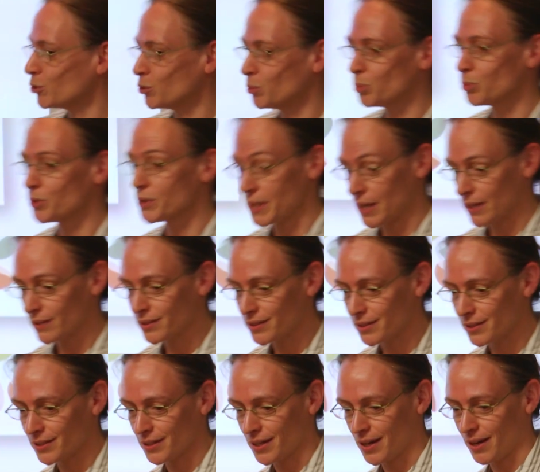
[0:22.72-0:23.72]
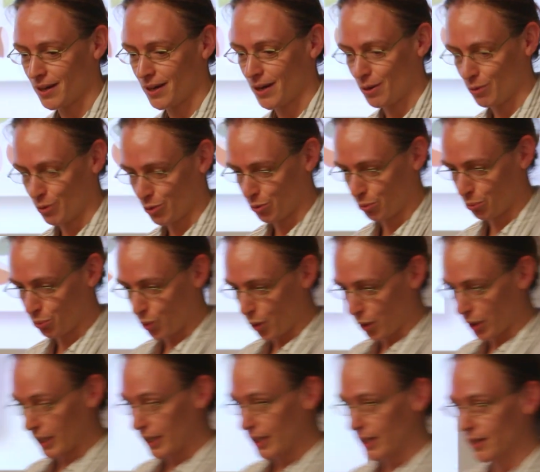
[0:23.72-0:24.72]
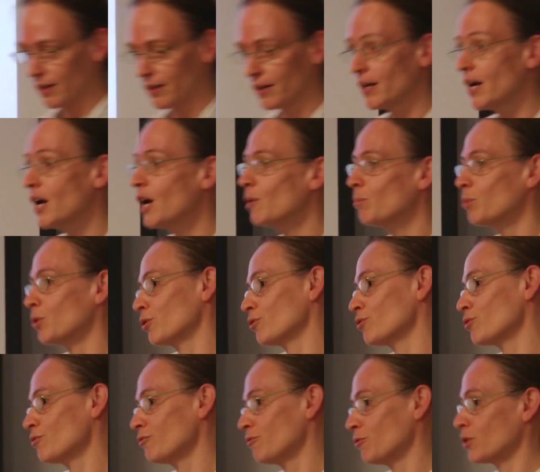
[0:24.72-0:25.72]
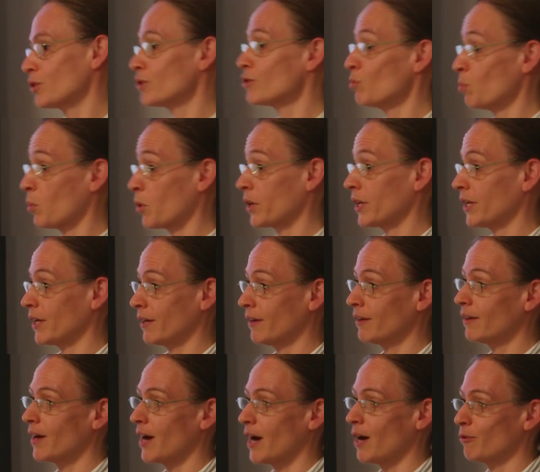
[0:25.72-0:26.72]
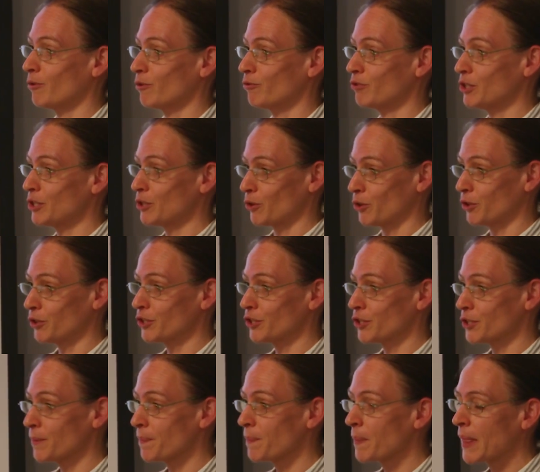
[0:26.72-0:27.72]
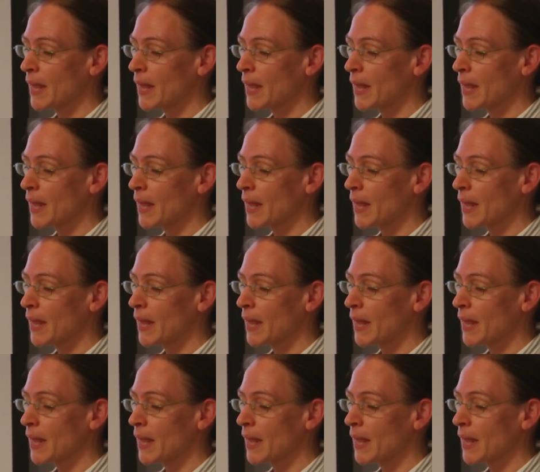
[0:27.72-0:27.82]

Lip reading: to present our work here, but also for supporting our research.